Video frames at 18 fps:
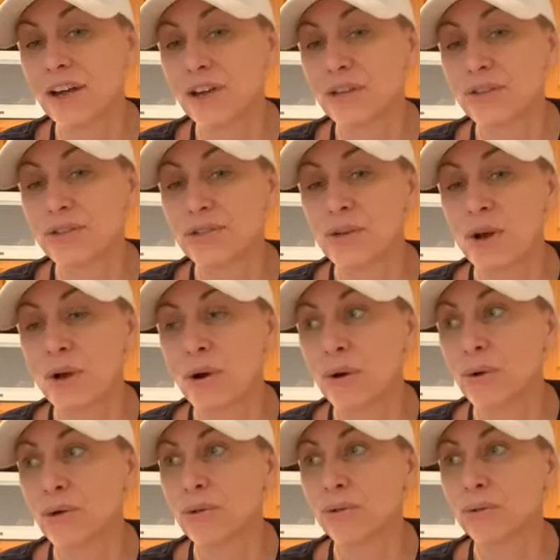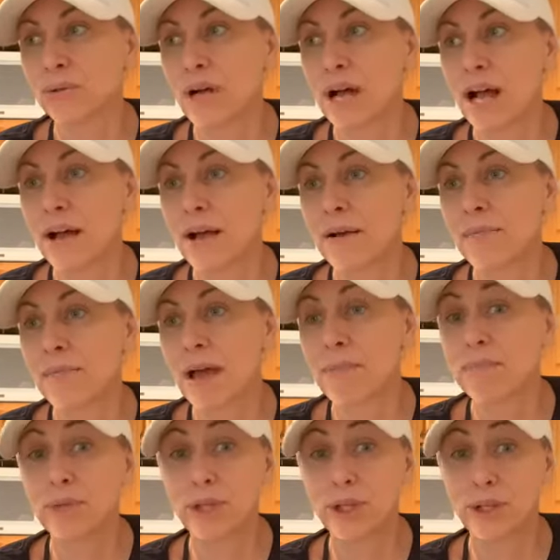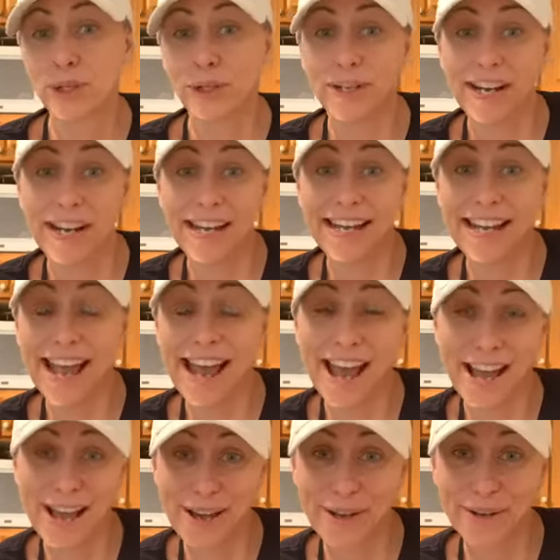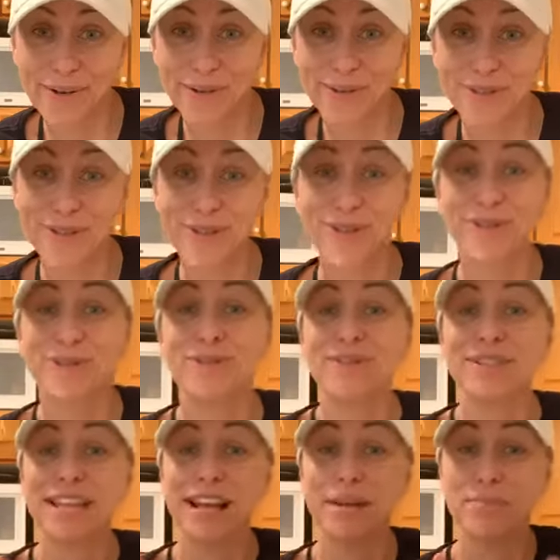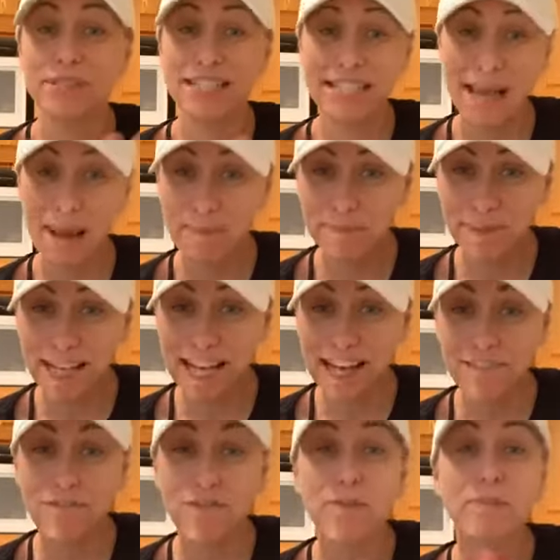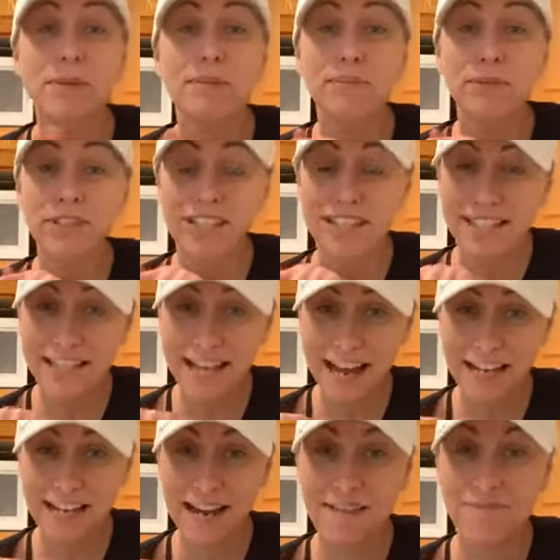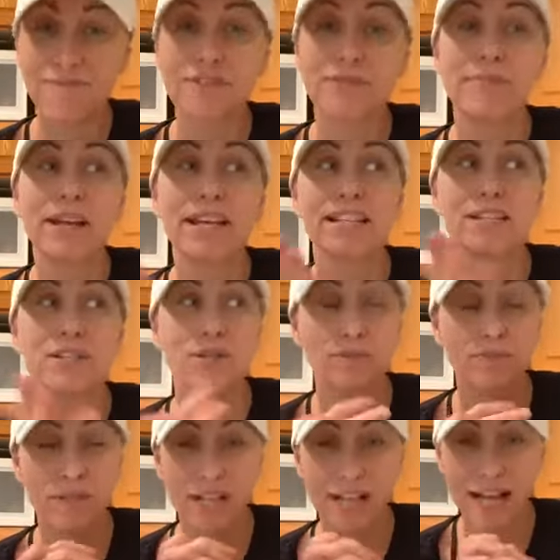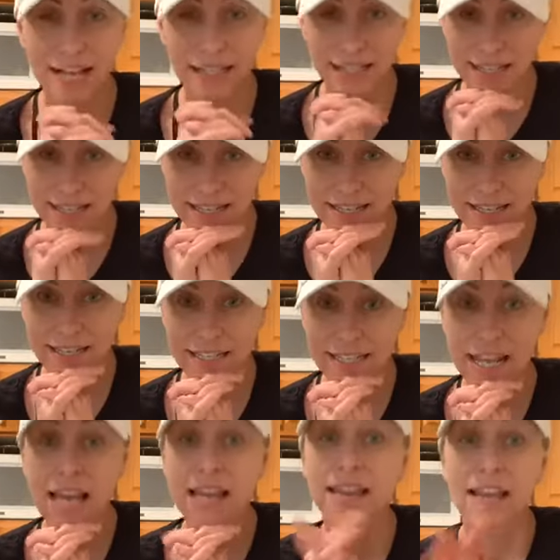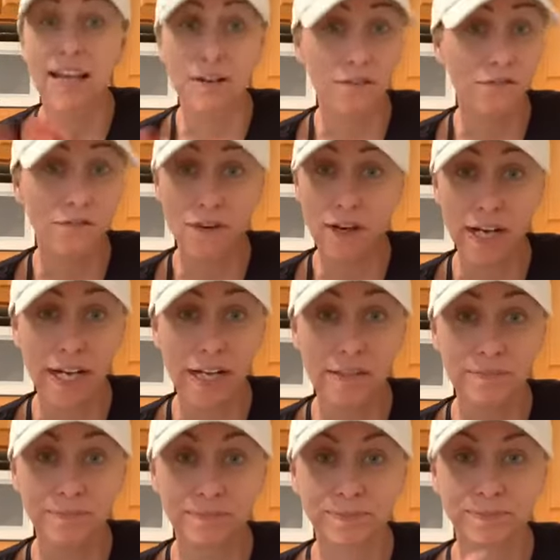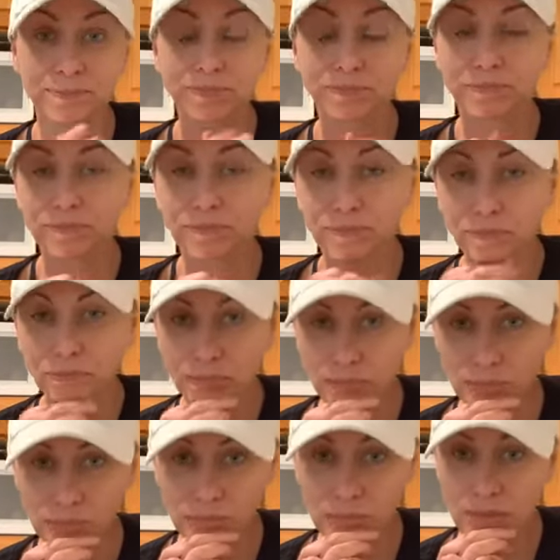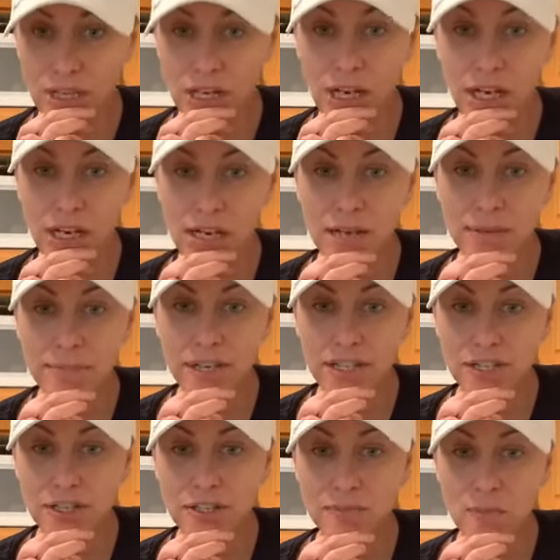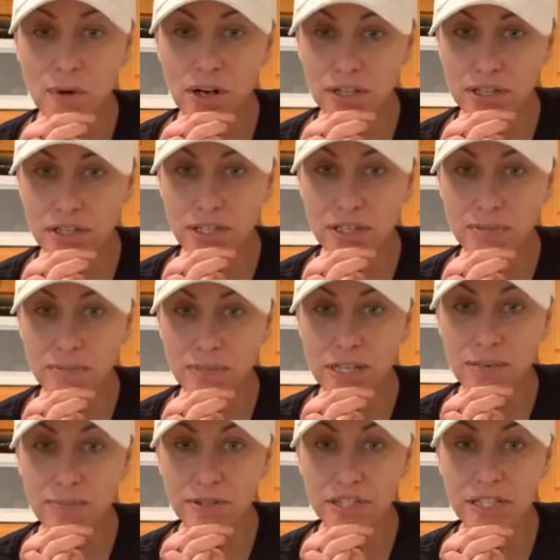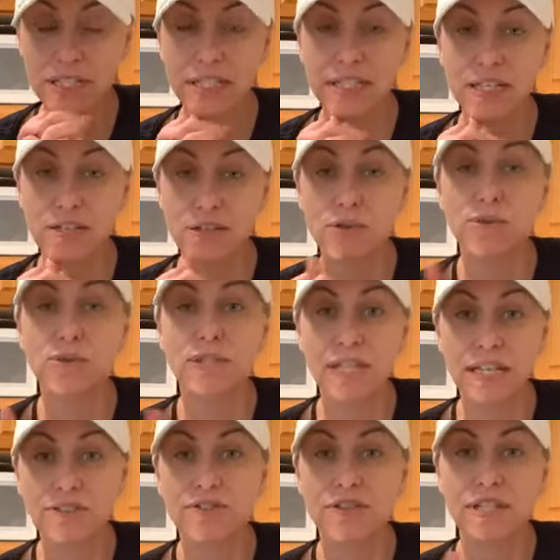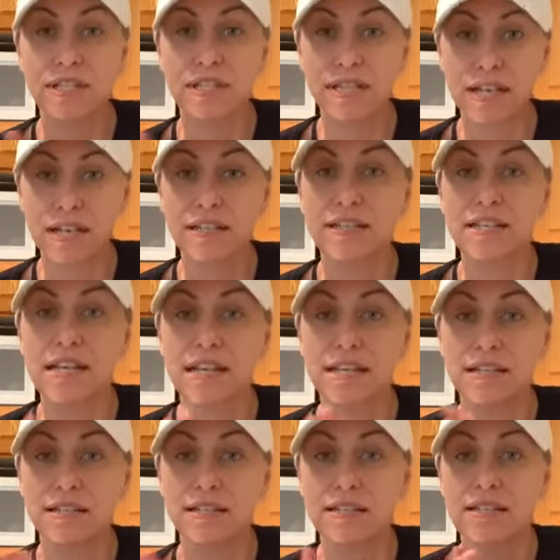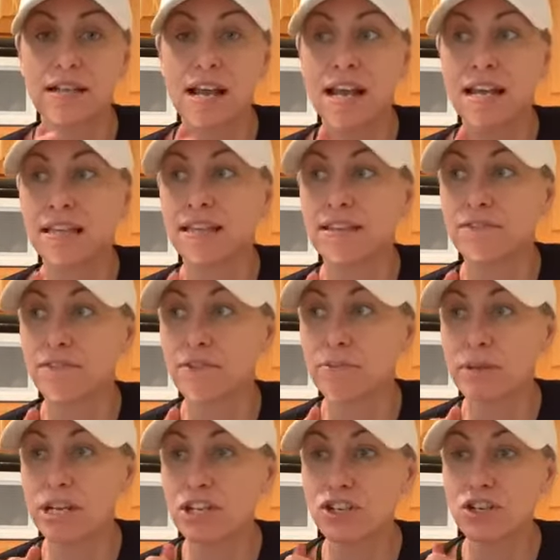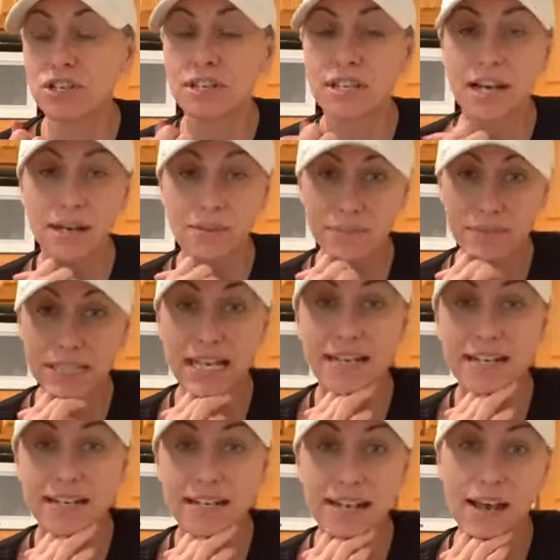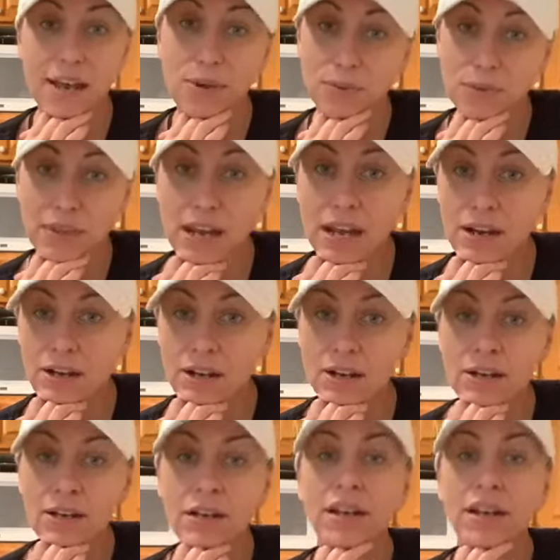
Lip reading: So I'm learning how to set up a template for people to sign up for my Zoom classes that are free. I just want to be able to see who's interested in the information that I'm sending out there.